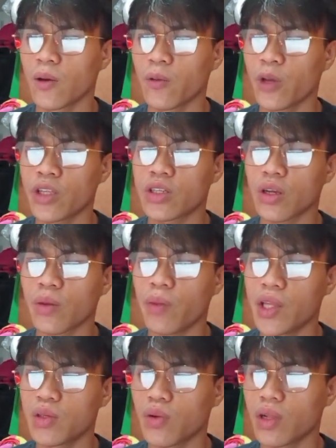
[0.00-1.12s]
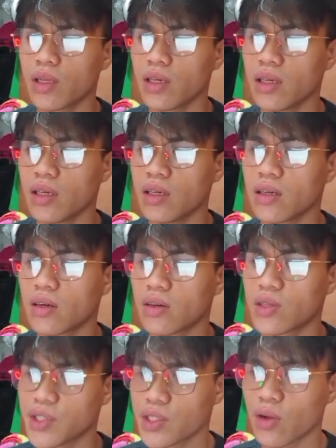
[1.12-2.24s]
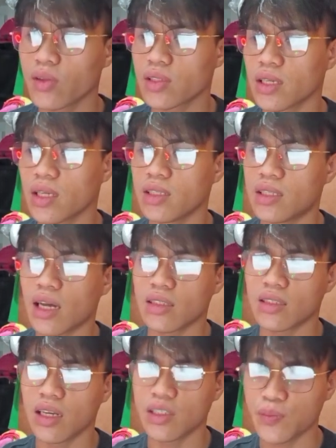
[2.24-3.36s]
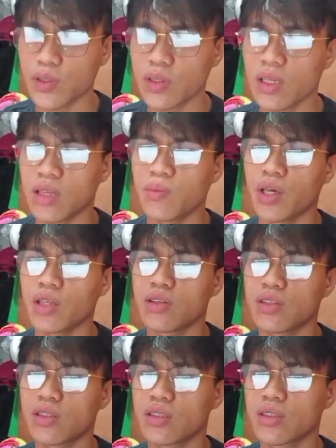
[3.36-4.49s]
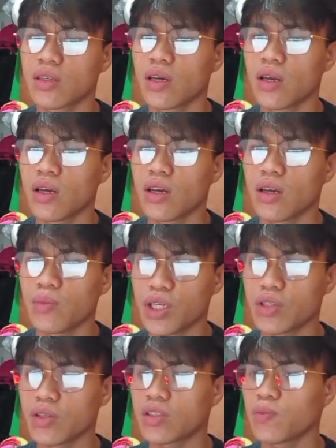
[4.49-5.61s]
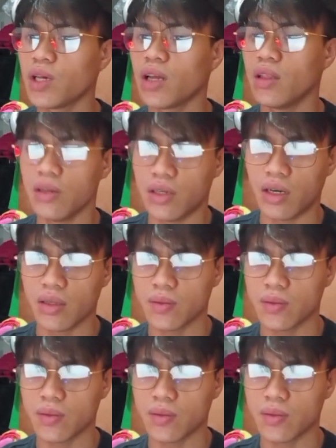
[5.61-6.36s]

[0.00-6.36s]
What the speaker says: which eventually results in successful and major missions beyond Earth.